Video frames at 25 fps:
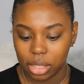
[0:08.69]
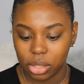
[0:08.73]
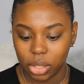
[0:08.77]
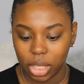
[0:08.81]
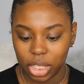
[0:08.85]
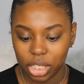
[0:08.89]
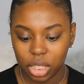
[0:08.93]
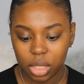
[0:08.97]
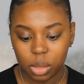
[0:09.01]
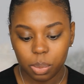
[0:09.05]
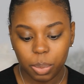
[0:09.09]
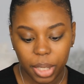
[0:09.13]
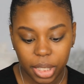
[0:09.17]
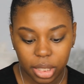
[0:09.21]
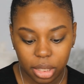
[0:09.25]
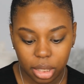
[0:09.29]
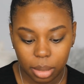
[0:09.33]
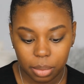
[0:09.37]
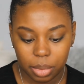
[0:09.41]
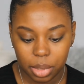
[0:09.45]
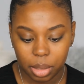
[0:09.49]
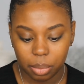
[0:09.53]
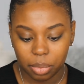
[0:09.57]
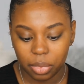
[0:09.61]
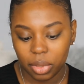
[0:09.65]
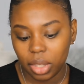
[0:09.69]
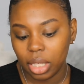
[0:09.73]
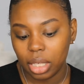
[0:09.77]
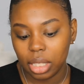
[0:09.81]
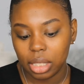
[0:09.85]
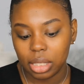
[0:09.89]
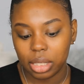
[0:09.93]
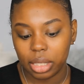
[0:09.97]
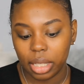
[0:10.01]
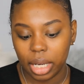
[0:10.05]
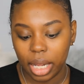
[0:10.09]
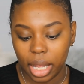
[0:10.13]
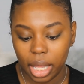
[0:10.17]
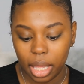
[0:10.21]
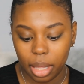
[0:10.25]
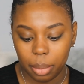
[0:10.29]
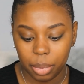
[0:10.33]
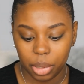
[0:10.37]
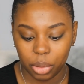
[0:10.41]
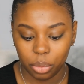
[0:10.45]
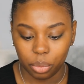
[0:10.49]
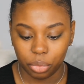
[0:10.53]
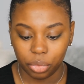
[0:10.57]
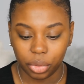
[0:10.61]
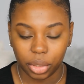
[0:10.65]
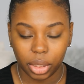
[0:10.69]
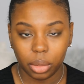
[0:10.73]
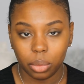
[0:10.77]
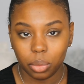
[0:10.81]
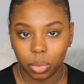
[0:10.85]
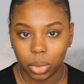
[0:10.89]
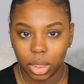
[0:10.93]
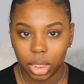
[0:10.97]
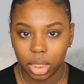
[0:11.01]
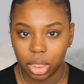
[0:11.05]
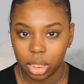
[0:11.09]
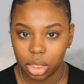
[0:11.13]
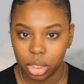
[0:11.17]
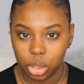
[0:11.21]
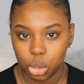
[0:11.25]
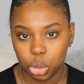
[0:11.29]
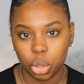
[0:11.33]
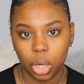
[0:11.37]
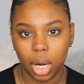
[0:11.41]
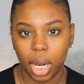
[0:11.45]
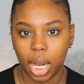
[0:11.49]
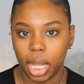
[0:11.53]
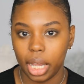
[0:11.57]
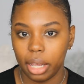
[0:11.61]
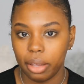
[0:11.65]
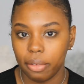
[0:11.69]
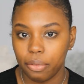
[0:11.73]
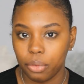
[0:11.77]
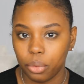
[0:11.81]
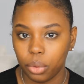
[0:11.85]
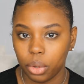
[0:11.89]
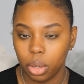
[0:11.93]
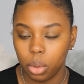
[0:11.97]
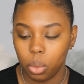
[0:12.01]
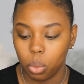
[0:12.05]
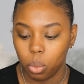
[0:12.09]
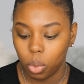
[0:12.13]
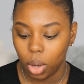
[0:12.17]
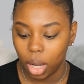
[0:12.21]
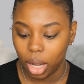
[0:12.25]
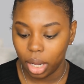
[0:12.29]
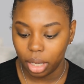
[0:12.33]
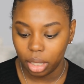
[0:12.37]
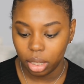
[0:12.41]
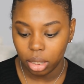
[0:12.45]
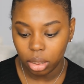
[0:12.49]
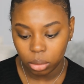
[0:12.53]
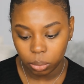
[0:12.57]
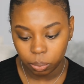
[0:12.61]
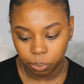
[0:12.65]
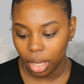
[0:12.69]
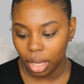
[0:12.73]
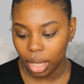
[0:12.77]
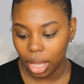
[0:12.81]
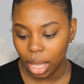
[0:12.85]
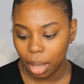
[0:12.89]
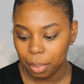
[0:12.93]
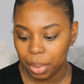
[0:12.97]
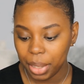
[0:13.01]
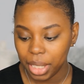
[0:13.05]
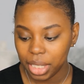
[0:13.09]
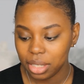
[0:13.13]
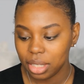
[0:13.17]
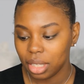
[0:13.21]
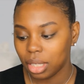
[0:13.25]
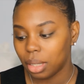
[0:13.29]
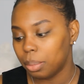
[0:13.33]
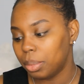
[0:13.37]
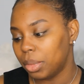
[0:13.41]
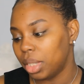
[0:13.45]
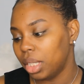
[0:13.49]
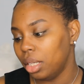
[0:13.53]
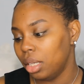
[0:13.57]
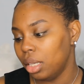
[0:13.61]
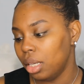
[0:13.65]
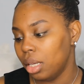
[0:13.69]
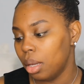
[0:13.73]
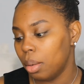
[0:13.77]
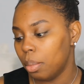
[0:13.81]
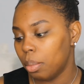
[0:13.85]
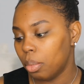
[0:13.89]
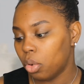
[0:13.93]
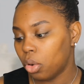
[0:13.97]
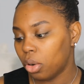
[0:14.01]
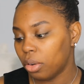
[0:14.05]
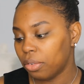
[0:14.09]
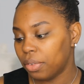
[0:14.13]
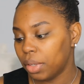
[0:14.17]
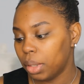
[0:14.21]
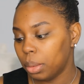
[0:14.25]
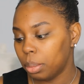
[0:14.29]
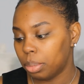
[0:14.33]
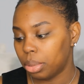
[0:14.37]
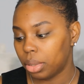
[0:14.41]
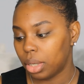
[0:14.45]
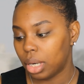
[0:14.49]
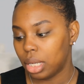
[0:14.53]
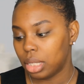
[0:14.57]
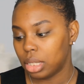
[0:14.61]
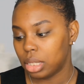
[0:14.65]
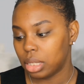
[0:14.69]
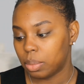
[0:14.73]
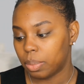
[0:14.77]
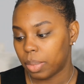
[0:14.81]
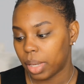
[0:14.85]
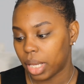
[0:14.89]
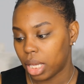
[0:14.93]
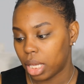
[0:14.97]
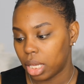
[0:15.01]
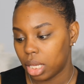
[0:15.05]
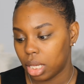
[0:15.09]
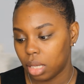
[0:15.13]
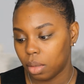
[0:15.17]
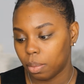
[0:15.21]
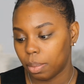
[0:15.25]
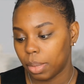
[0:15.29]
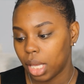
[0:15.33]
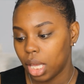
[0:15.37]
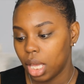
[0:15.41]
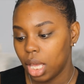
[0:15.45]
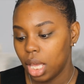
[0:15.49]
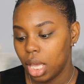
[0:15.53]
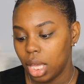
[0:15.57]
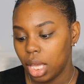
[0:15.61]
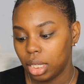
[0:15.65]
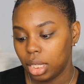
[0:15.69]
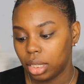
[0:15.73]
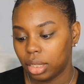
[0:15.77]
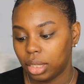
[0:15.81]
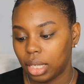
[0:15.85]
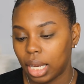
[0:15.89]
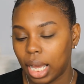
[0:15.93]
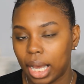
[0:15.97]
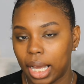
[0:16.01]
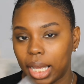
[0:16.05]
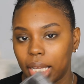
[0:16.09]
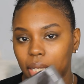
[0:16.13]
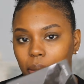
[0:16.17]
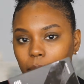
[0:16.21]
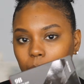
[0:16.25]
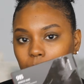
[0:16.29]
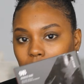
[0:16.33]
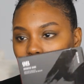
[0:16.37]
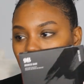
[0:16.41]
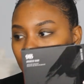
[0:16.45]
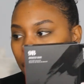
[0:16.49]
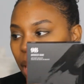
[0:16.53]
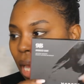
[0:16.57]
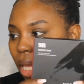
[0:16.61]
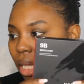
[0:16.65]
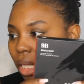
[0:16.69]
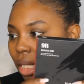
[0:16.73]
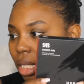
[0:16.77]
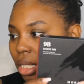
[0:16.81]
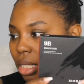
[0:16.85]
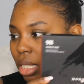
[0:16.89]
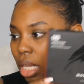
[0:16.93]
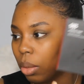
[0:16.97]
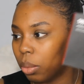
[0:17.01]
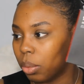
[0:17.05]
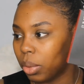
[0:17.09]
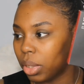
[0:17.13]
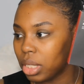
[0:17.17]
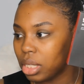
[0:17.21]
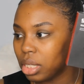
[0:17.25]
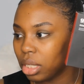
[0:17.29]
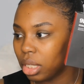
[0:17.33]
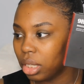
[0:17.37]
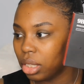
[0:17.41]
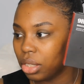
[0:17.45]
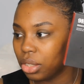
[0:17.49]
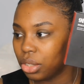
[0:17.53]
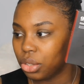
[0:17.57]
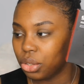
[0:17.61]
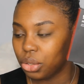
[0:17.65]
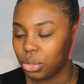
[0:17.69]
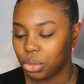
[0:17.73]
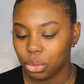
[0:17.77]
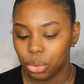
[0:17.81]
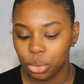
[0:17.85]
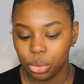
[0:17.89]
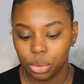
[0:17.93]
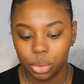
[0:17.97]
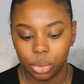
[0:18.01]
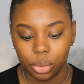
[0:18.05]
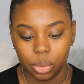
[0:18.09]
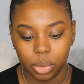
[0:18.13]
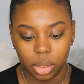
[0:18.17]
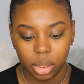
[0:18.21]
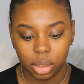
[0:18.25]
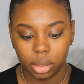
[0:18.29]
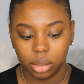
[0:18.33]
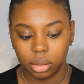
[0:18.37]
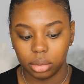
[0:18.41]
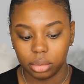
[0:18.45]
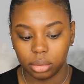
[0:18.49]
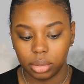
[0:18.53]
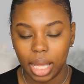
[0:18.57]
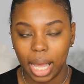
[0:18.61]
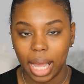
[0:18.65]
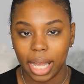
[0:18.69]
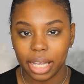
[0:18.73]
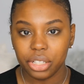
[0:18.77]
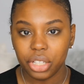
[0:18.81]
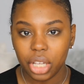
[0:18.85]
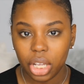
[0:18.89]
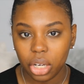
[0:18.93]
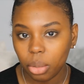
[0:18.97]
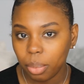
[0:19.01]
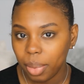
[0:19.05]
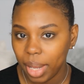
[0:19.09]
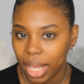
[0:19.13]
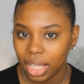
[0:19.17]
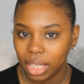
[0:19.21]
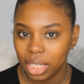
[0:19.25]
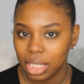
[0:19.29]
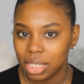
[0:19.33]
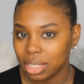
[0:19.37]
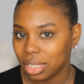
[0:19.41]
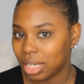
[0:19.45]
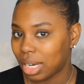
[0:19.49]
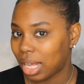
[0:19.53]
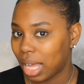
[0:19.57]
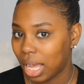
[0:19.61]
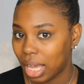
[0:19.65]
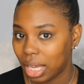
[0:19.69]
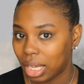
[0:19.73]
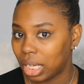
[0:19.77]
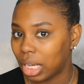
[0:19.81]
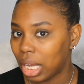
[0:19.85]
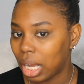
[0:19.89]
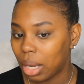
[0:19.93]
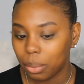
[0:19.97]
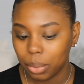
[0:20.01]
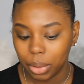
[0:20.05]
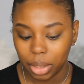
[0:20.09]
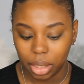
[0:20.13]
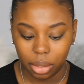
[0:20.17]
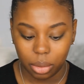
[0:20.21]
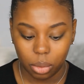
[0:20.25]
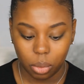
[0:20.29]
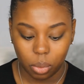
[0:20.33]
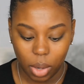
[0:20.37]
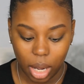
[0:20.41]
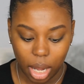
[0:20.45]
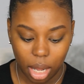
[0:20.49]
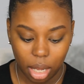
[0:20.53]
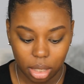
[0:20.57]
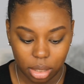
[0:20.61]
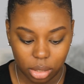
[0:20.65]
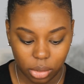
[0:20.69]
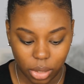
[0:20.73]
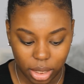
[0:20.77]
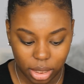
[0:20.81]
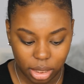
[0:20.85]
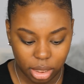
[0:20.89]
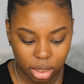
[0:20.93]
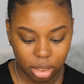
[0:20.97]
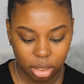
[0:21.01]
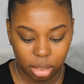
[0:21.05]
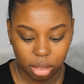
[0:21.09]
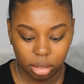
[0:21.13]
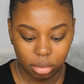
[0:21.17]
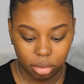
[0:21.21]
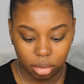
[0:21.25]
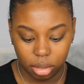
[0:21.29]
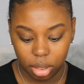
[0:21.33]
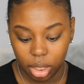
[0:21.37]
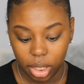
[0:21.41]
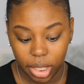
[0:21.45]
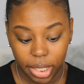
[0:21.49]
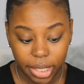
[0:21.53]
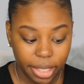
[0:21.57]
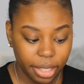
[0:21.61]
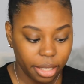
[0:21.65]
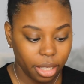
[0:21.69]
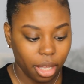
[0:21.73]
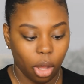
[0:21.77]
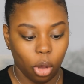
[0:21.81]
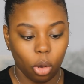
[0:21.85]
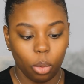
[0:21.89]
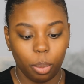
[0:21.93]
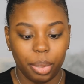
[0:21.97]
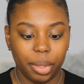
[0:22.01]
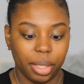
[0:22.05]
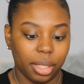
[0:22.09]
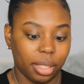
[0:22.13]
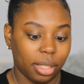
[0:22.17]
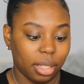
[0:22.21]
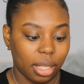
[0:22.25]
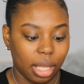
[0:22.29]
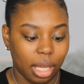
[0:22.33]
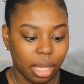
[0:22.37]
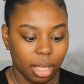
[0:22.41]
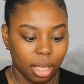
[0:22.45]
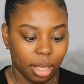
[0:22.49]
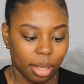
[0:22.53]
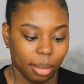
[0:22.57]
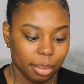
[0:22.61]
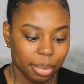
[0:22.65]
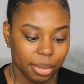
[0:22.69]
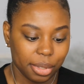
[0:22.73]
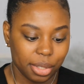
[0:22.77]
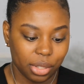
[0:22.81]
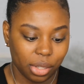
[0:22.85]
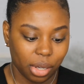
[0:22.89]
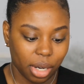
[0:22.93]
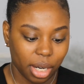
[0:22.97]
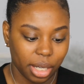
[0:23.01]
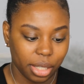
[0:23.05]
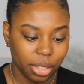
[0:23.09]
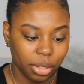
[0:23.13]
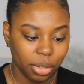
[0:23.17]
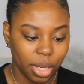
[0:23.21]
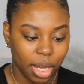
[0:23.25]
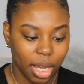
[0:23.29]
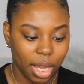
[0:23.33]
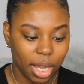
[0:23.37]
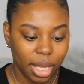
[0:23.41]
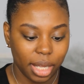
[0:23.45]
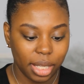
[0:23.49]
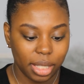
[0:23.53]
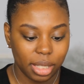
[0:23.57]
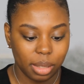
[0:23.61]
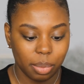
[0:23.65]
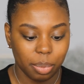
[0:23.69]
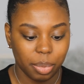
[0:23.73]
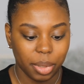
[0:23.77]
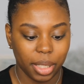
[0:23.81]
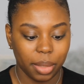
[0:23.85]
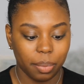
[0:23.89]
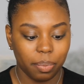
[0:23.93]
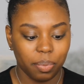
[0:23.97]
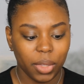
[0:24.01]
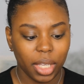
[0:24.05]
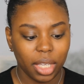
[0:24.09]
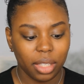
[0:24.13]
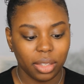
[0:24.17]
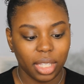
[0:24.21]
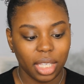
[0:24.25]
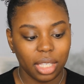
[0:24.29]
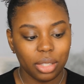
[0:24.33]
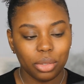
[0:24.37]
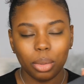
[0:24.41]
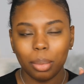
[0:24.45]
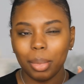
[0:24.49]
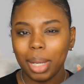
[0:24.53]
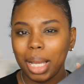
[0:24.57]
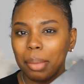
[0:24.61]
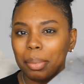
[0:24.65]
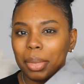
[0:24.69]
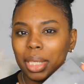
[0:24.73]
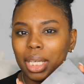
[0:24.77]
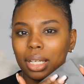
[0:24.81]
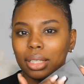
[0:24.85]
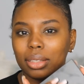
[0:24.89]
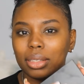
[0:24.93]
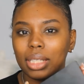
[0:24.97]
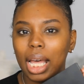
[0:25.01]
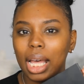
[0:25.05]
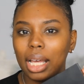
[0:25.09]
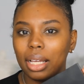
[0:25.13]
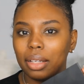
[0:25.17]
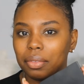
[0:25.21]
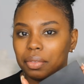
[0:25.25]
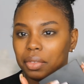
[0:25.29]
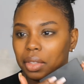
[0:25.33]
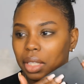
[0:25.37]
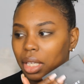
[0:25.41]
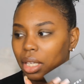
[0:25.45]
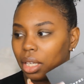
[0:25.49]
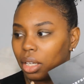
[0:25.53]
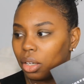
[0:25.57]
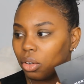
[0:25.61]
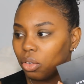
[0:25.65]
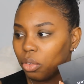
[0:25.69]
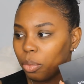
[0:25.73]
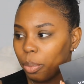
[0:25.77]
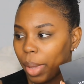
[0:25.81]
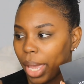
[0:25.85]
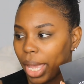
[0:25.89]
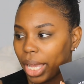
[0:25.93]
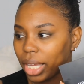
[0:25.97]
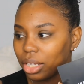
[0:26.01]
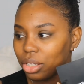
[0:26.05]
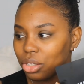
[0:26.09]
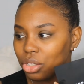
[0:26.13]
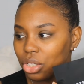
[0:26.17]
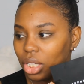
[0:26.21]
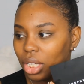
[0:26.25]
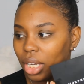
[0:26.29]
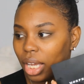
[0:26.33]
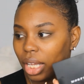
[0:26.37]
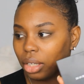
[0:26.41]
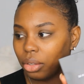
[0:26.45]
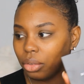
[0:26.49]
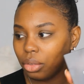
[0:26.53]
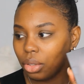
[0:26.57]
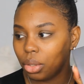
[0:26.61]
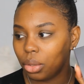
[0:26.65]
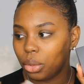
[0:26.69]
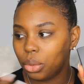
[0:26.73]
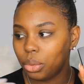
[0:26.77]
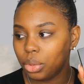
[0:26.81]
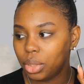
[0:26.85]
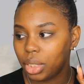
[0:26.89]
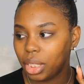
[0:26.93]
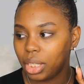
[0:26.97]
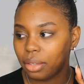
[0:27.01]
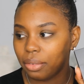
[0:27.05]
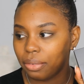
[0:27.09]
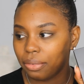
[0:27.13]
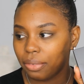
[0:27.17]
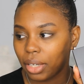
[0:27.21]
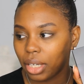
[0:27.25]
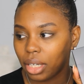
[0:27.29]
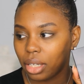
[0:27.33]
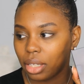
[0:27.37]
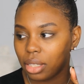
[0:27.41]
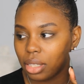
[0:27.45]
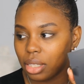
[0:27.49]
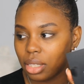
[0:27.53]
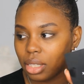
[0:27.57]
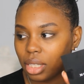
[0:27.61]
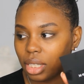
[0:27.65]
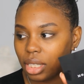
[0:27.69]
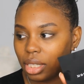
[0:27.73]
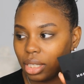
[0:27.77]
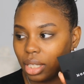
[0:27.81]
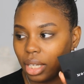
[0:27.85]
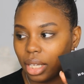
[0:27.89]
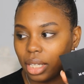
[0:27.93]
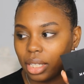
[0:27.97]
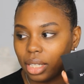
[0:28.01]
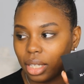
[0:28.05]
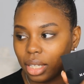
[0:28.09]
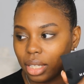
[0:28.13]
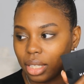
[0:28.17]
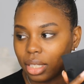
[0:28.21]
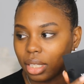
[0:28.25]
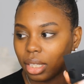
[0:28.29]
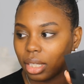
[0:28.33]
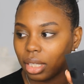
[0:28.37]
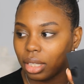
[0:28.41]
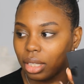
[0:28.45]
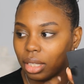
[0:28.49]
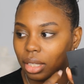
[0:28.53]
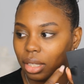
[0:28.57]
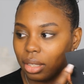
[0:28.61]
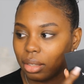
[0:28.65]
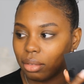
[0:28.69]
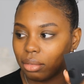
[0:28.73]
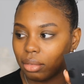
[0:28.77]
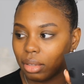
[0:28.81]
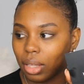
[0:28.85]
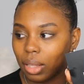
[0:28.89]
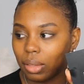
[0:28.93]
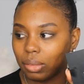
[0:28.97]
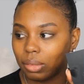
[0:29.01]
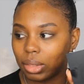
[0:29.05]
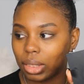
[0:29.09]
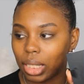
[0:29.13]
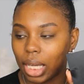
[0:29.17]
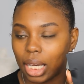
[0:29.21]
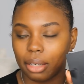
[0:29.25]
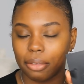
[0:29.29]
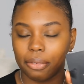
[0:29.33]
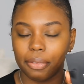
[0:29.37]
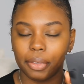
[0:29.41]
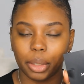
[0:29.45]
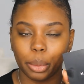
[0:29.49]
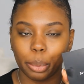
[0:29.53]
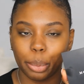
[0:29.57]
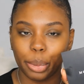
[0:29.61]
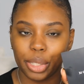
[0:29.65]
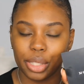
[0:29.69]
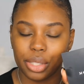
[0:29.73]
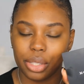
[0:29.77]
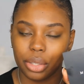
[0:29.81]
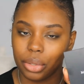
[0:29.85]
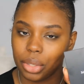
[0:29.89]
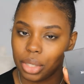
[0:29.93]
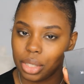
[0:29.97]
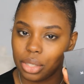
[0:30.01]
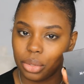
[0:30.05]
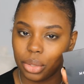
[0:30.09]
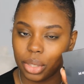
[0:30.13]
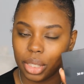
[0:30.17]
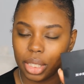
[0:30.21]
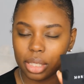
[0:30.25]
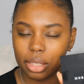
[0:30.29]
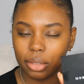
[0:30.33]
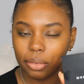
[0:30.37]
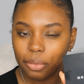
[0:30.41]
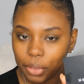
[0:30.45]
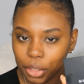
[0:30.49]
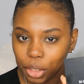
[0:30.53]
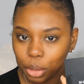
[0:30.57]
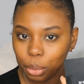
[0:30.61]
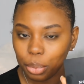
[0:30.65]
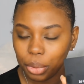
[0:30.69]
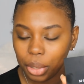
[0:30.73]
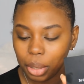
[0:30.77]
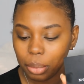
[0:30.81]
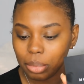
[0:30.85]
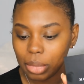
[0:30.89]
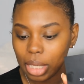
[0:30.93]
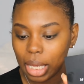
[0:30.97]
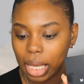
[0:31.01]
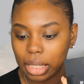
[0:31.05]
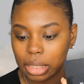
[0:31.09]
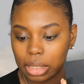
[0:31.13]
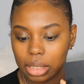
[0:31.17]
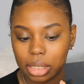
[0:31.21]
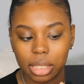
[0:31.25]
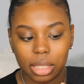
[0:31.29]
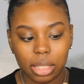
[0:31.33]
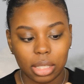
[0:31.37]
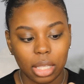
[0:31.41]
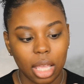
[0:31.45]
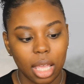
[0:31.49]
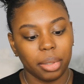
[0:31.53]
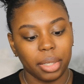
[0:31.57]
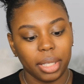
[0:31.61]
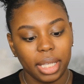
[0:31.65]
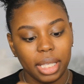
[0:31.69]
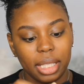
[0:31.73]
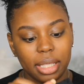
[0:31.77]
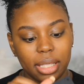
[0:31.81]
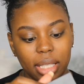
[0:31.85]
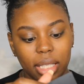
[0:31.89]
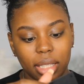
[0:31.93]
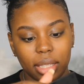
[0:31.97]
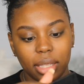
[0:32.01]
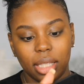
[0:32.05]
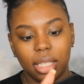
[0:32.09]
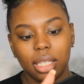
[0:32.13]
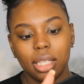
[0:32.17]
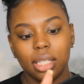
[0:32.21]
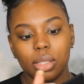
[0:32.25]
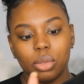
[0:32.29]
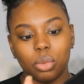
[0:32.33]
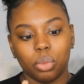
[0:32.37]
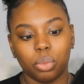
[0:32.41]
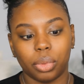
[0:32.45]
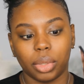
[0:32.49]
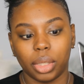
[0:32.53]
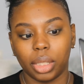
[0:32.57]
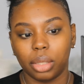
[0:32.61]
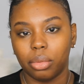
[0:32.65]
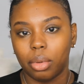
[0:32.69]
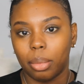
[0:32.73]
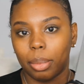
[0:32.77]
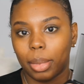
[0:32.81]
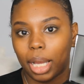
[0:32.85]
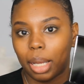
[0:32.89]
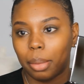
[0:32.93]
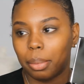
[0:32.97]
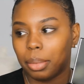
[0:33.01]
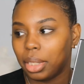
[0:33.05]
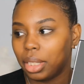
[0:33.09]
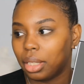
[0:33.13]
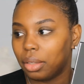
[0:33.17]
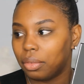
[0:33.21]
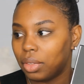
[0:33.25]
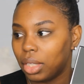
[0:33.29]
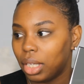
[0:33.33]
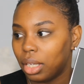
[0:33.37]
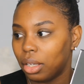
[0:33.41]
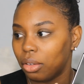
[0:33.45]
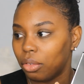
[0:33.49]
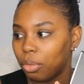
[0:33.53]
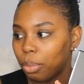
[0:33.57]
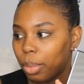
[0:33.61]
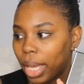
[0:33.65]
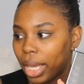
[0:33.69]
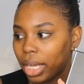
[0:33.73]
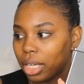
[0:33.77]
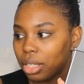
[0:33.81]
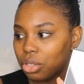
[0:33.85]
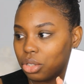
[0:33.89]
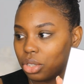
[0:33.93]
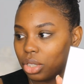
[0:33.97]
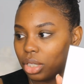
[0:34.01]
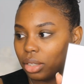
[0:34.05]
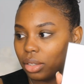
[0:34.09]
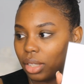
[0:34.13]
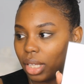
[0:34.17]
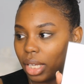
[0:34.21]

So I just picked up some things that I had been really wanting to try for a while. I picked up the Morphe Bronze Babe 9B palettes. I wanted to get a new eyeshadow palette and I hadn't got one in a while, so I did open it up. Sorry you guys, but these remind me a lot of the e.l.f. packaging. I don't know who did it first. It does get a lot of fingerprints on it, so it is a fingerprint magnet, but these really remind me of the e.l.f. packaging.